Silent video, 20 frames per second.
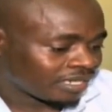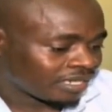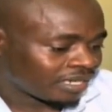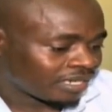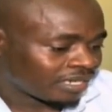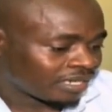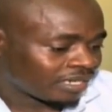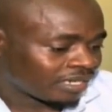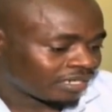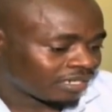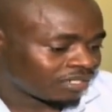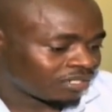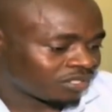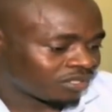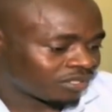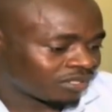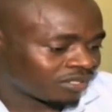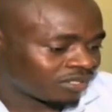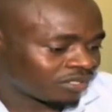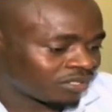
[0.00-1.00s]
year
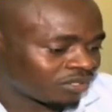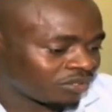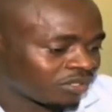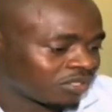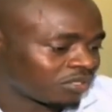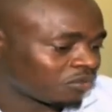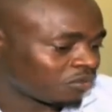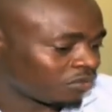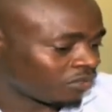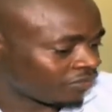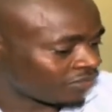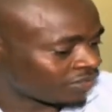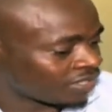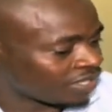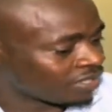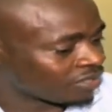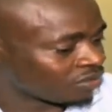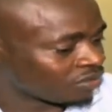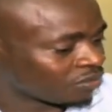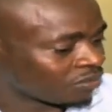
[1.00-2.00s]
at UN School of
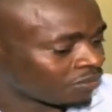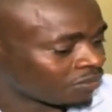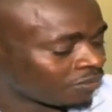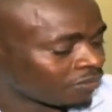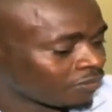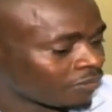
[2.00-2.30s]
Journalism.